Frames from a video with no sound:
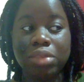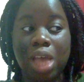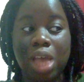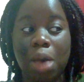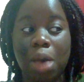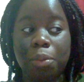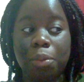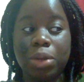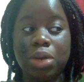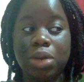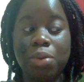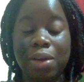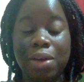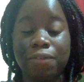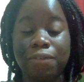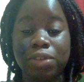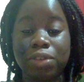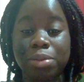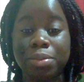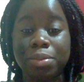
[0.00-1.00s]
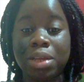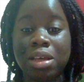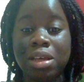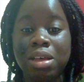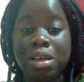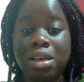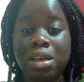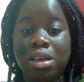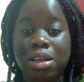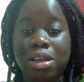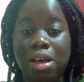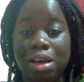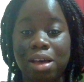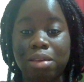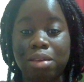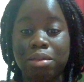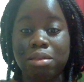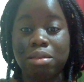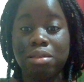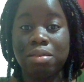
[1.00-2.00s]
We went from
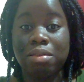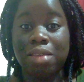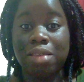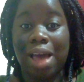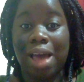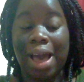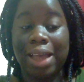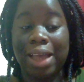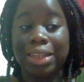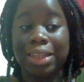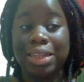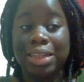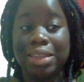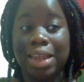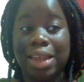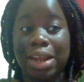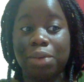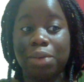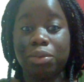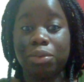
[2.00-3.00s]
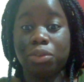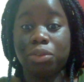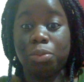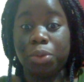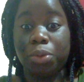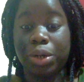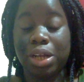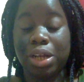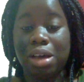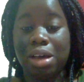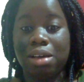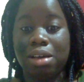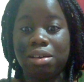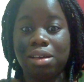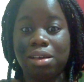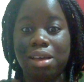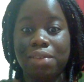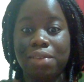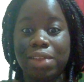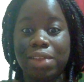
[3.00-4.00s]
the island that I was born on,
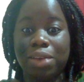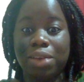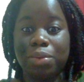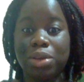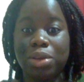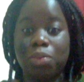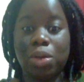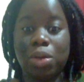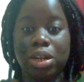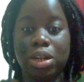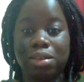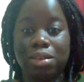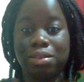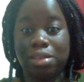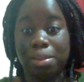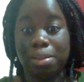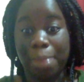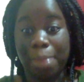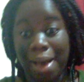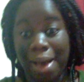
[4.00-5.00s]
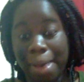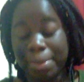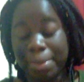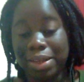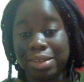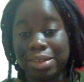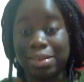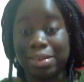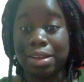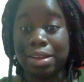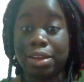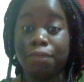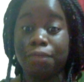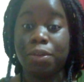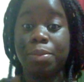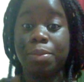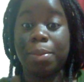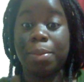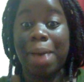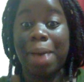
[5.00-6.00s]
and then we went to the Bahamas, and then
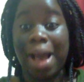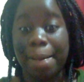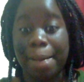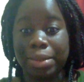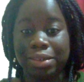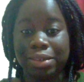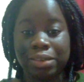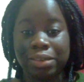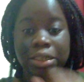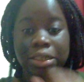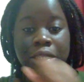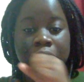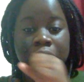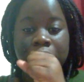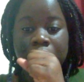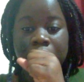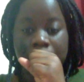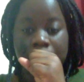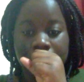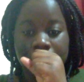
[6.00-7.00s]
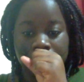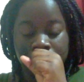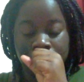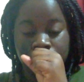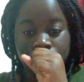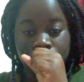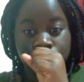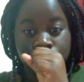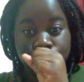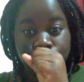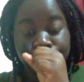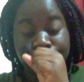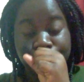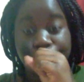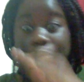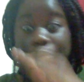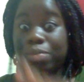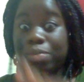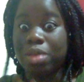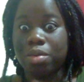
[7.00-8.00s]
from the Bahamas,
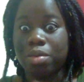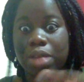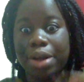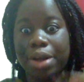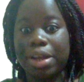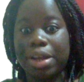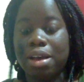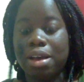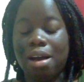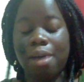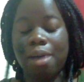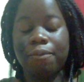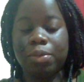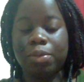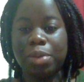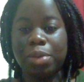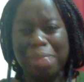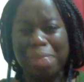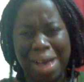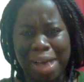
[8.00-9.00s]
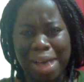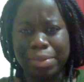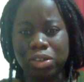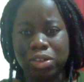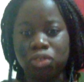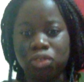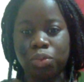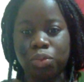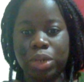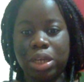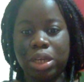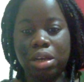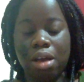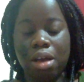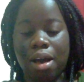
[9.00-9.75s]
I'm so sorry. From the Bahamas, we